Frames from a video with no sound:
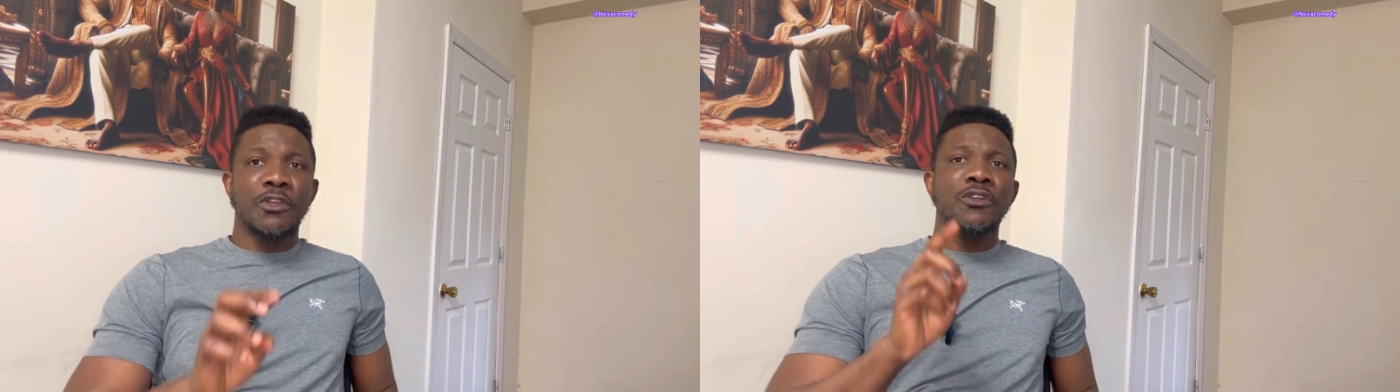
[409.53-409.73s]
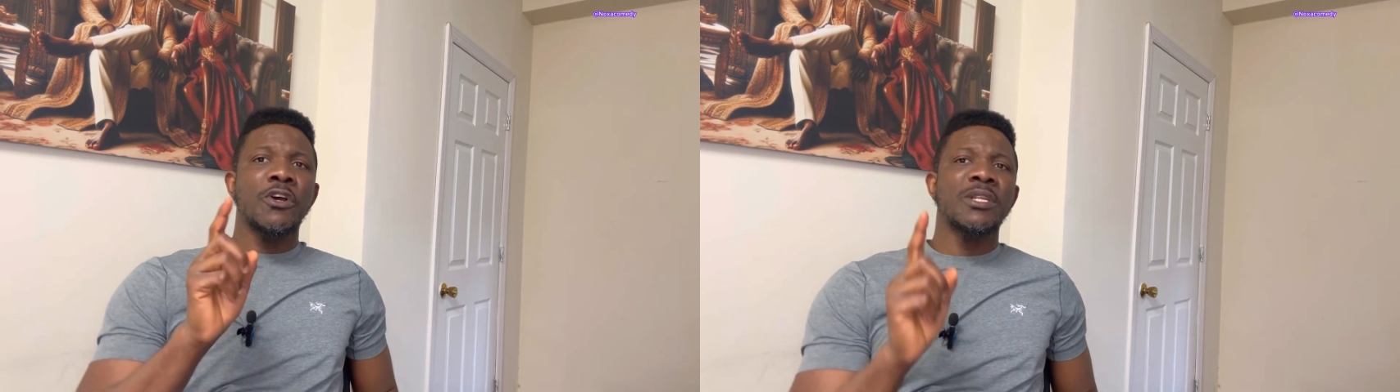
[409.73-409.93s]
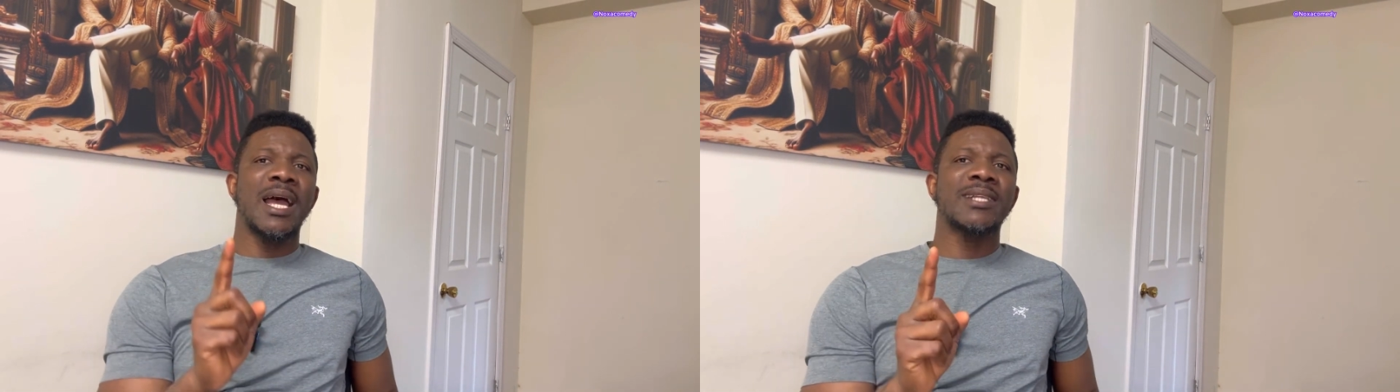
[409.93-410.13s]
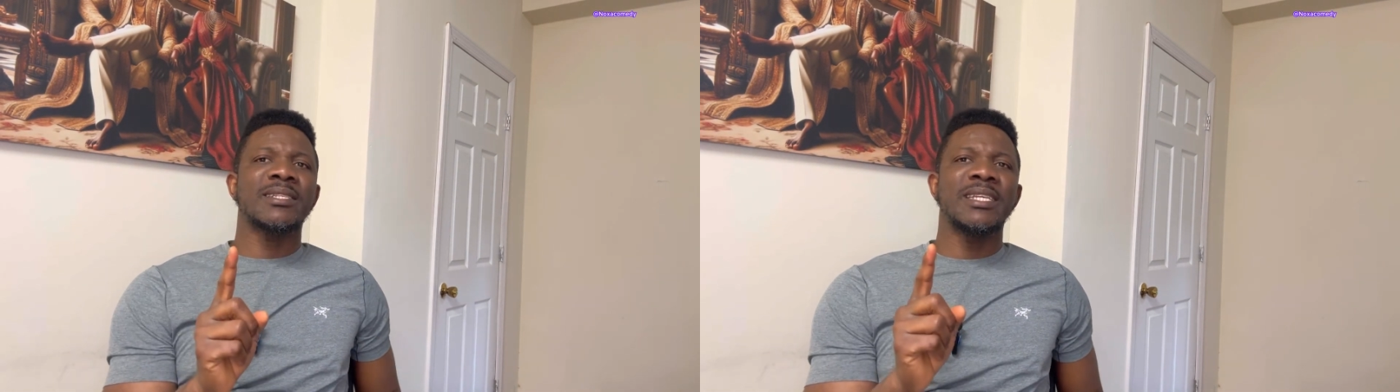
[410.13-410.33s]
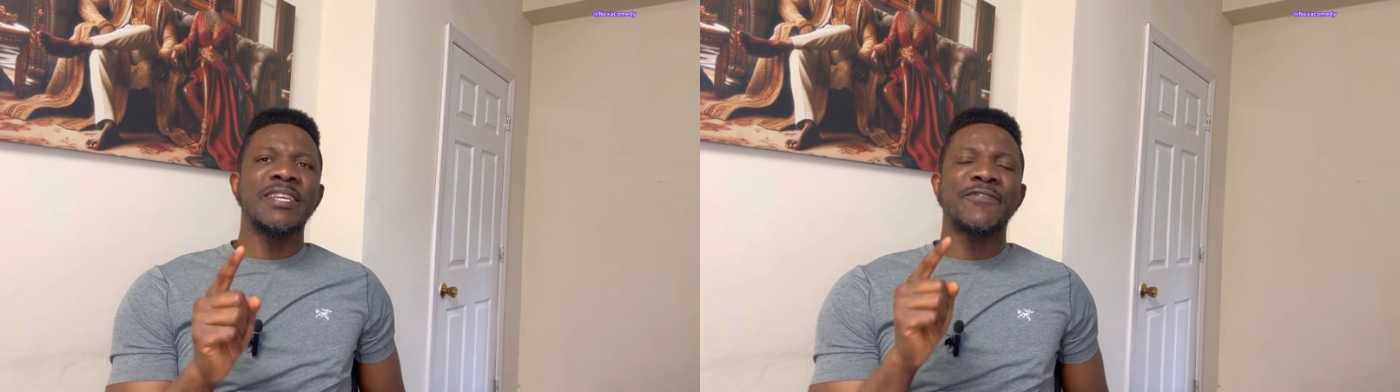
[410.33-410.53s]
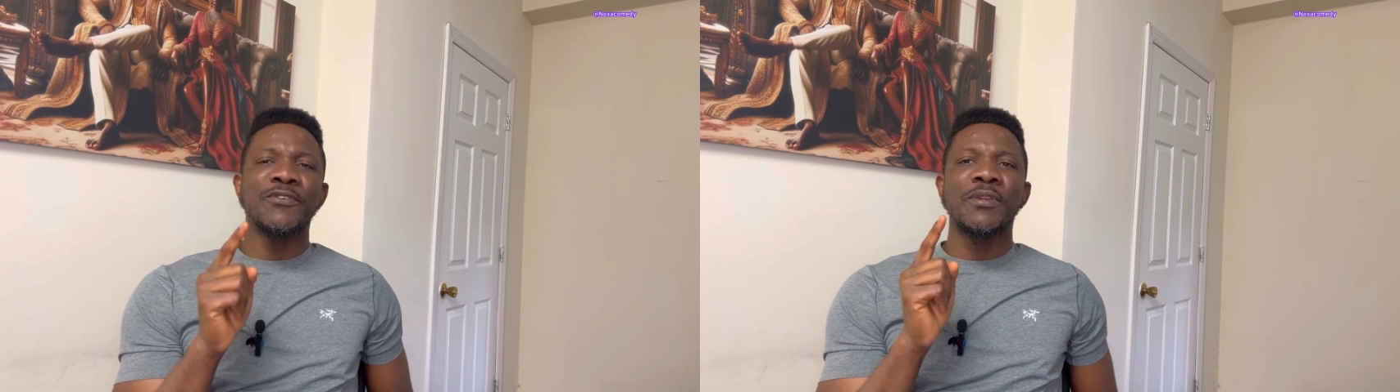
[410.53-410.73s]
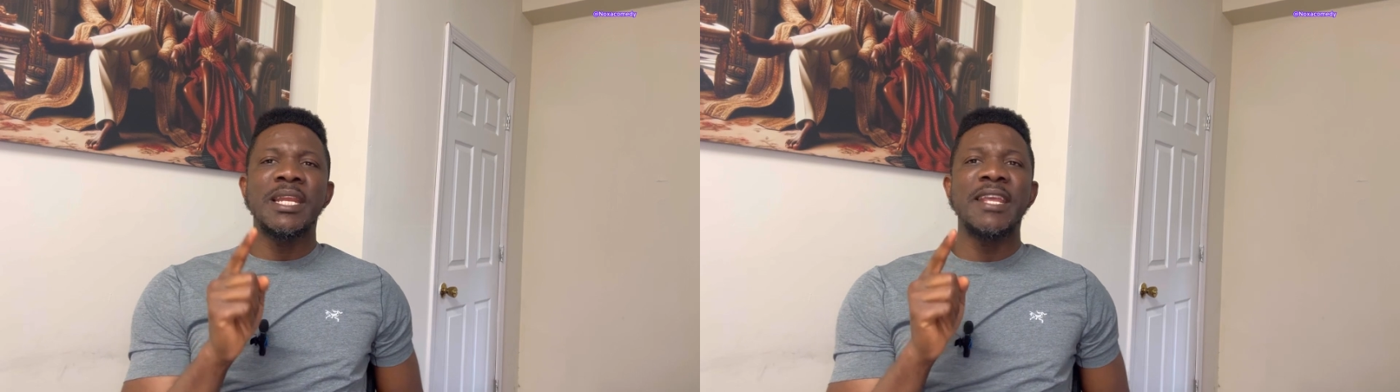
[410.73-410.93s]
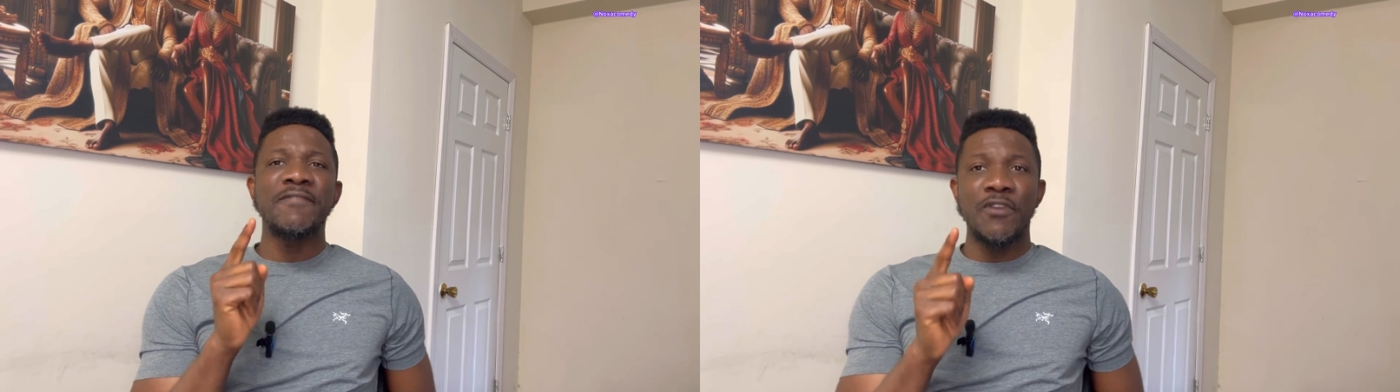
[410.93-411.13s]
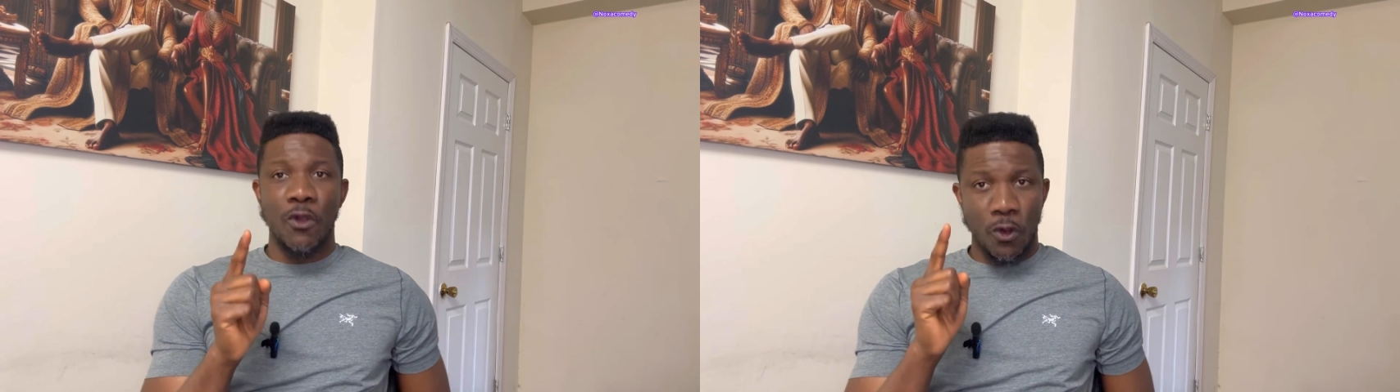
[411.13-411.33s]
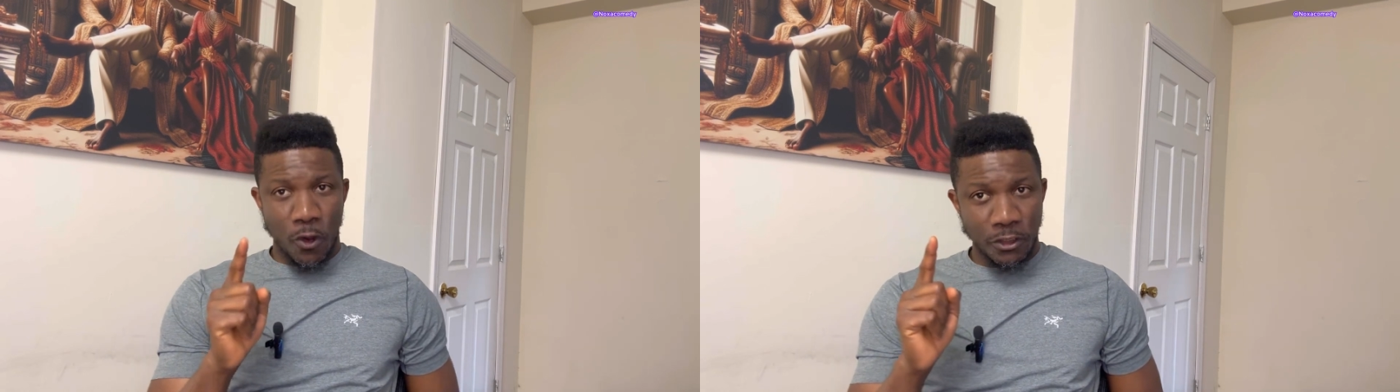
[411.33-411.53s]
you know that if you leave
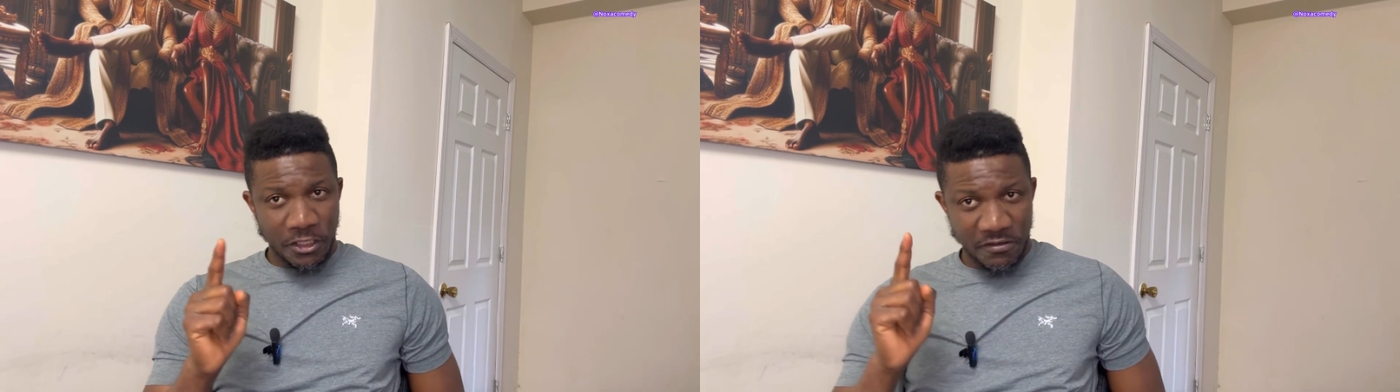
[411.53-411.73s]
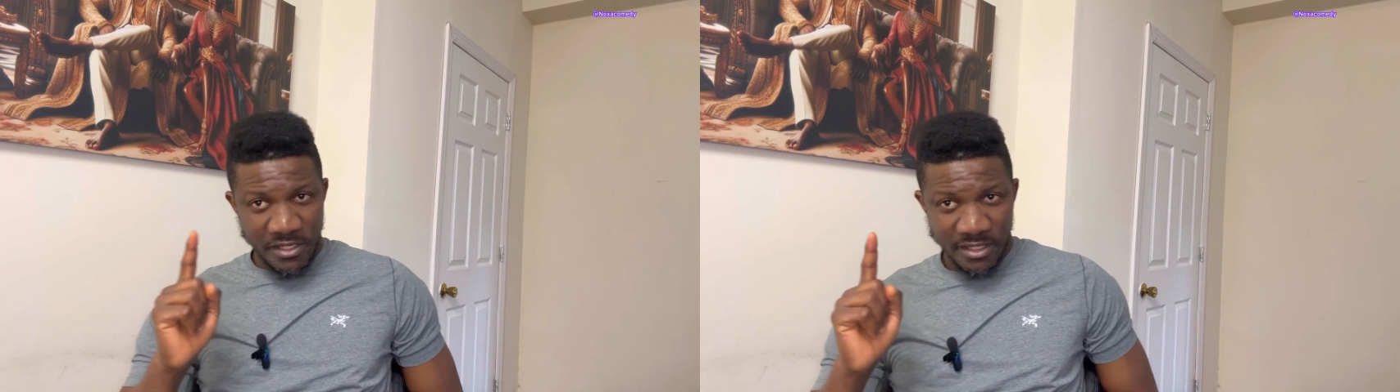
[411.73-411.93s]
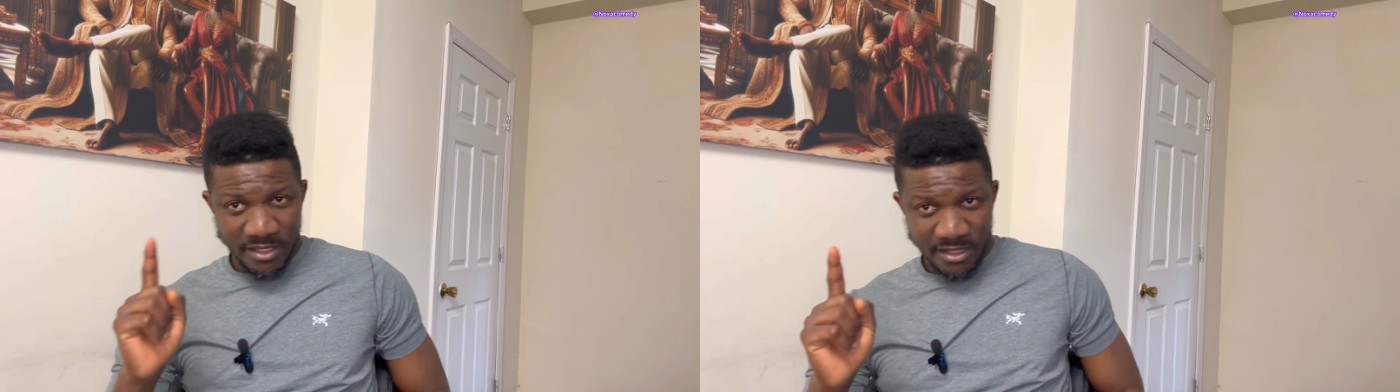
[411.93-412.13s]
your country